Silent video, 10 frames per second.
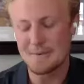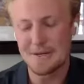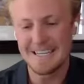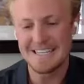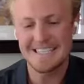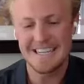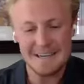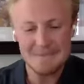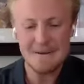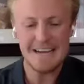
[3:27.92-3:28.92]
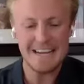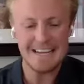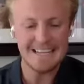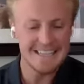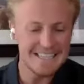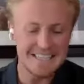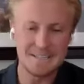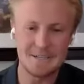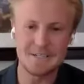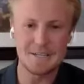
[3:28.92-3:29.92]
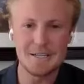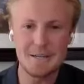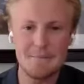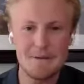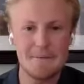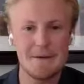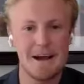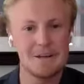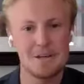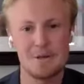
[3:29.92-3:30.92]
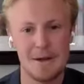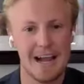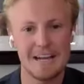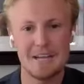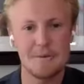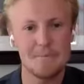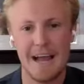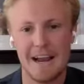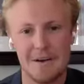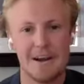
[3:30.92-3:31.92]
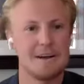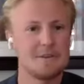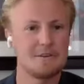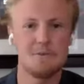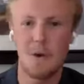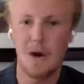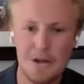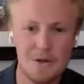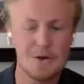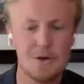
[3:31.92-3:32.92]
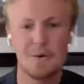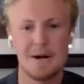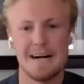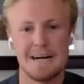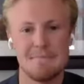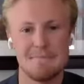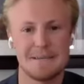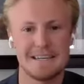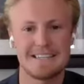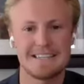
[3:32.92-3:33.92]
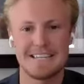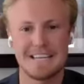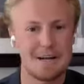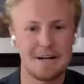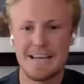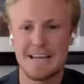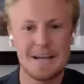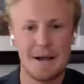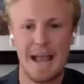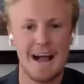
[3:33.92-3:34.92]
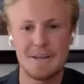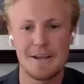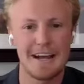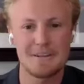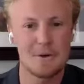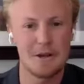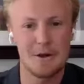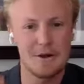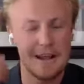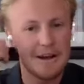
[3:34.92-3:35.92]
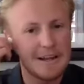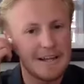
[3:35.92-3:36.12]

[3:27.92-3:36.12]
Well, tell my listeners a little bit about you, kind of your background, of where you grew up, and, you know, how you got to where you are now.